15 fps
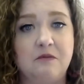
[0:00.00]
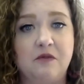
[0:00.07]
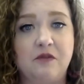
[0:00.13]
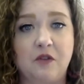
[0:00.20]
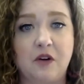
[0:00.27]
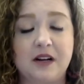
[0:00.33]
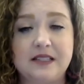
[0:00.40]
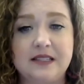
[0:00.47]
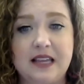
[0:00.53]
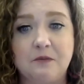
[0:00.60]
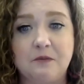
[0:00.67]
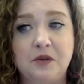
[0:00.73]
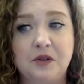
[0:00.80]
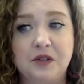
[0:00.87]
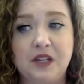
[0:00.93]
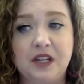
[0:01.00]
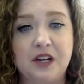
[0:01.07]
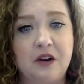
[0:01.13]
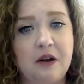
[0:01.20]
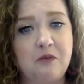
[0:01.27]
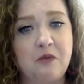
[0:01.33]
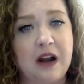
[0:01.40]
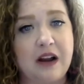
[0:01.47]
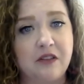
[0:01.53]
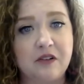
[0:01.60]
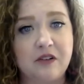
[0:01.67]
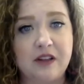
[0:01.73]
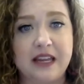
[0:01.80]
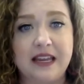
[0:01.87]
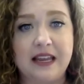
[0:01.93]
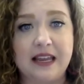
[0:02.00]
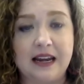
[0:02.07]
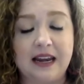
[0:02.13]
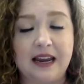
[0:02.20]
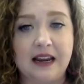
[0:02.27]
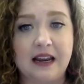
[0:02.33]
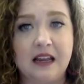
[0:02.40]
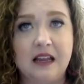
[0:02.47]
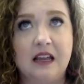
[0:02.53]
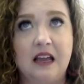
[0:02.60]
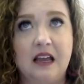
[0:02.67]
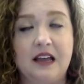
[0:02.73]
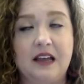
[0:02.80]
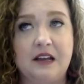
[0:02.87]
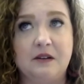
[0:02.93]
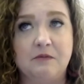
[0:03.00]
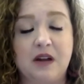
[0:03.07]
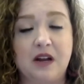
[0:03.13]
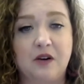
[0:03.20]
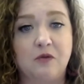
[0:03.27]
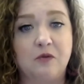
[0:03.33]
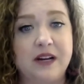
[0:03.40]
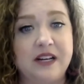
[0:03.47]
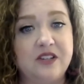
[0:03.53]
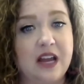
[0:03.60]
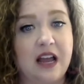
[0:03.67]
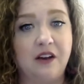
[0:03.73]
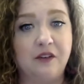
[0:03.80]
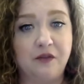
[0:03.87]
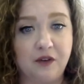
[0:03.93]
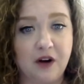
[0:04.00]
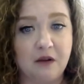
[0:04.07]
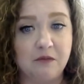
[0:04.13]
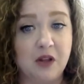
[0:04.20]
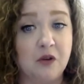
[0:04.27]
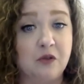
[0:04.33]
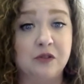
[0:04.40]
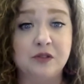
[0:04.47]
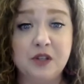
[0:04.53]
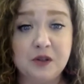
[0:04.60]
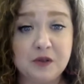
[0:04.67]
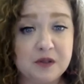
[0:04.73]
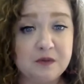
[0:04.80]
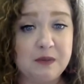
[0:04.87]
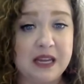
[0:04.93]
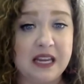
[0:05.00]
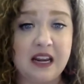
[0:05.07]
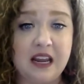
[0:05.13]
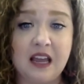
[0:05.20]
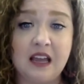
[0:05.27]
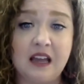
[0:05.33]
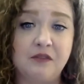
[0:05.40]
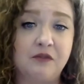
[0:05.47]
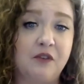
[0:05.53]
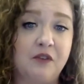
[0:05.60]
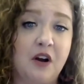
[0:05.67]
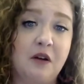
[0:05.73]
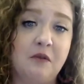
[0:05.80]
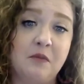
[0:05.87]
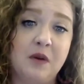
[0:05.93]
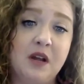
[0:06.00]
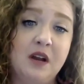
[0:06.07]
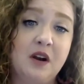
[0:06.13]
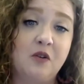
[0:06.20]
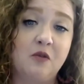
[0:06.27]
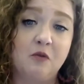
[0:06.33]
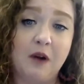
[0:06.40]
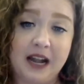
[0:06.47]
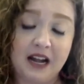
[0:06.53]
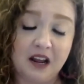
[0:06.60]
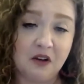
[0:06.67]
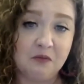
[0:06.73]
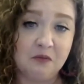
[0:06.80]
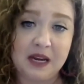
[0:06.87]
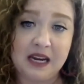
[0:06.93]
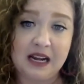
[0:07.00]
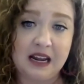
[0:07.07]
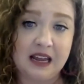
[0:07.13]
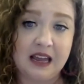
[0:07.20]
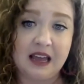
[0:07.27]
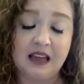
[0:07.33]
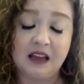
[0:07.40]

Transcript: For example, I'm regularly getting a reach out from local news media, from radio media,